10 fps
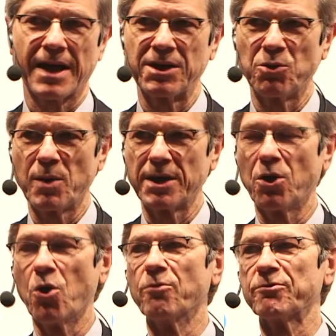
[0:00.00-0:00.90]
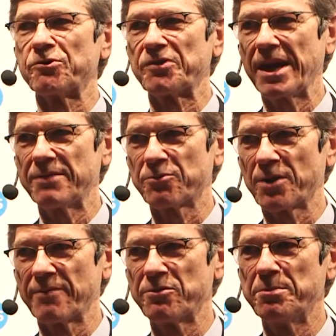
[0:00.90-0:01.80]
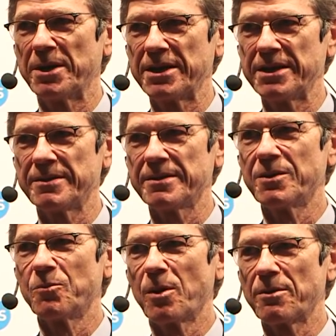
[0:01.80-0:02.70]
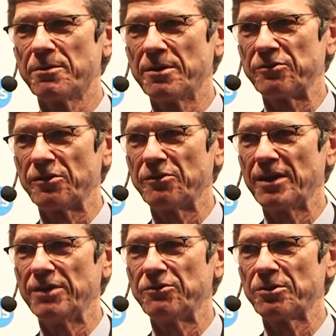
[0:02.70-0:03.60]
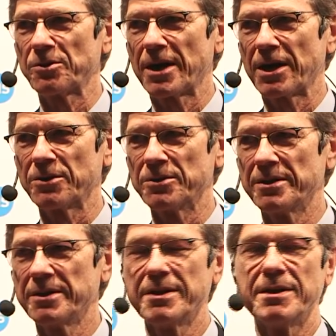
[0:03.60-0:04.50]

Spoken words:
I don't want to overstate for everybody whether this is easy or hard.